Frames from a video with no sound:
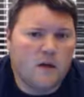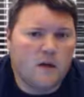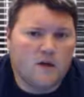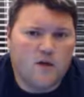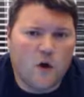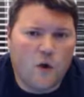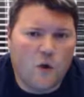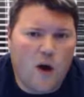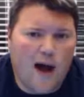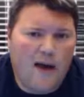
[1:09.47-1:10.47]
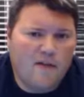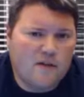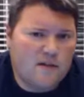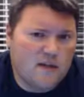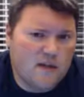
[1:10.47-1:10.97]
So I have a
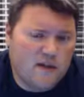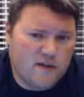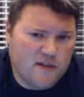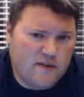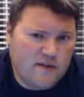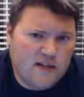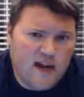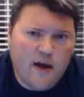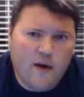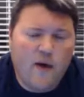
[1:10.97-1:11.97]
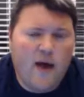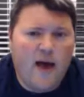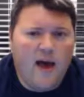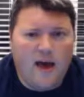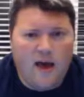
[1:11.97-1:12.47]
Cigna health savings account,
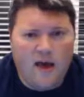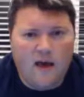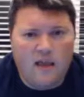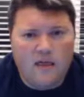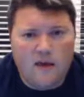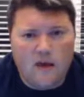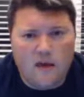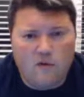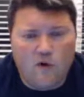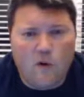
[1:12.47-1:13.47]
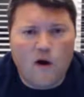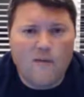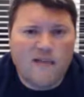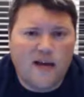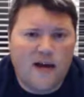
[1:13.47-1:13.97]
and the
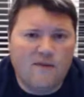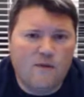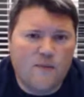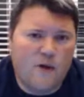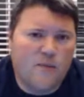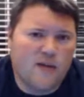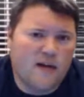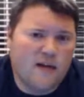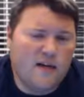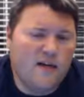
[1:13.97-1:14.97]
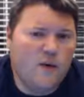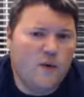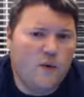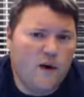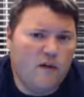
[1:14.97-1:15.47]
requirements they had for me was I needed to
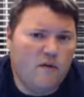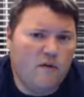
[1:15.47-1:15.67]
do a